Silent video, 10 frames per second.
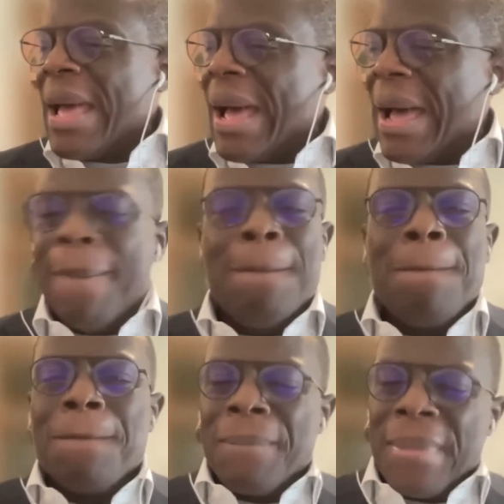
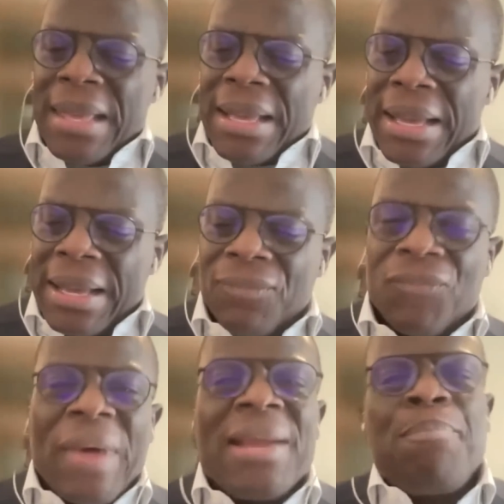
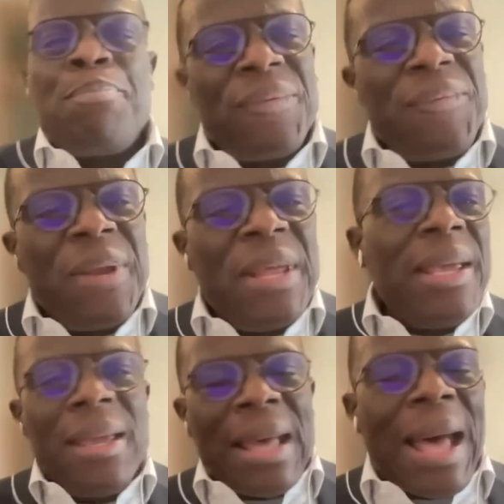Very
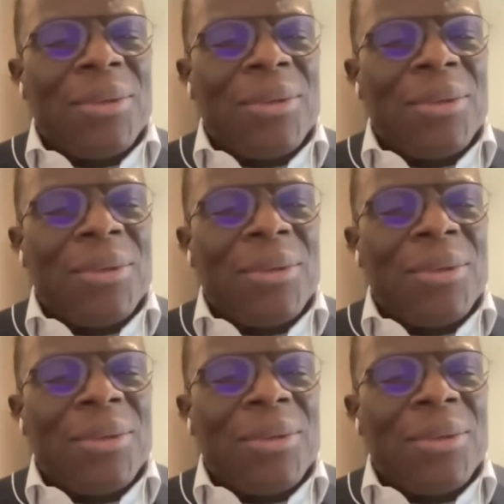briefly,